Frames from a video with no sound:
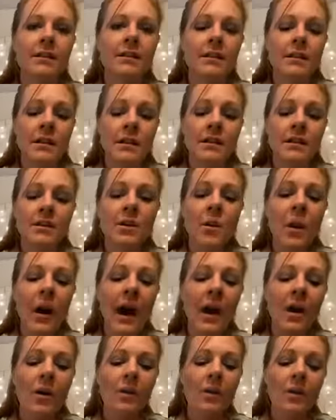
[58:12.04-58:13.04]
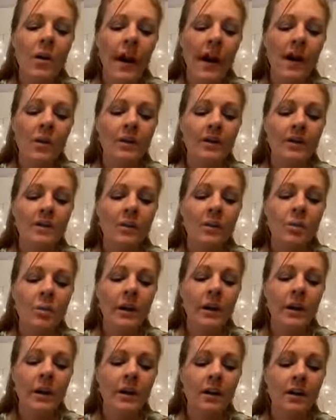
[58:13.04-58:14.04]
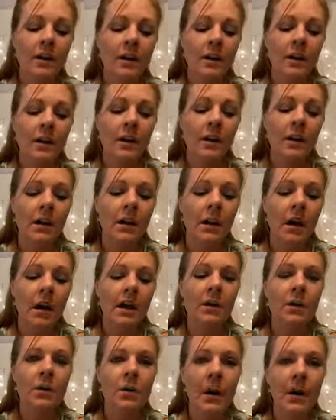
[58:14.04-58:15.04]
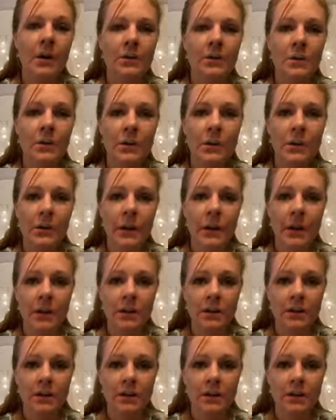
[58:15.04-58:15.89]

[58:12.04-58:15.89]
So how does a queen interact with her king?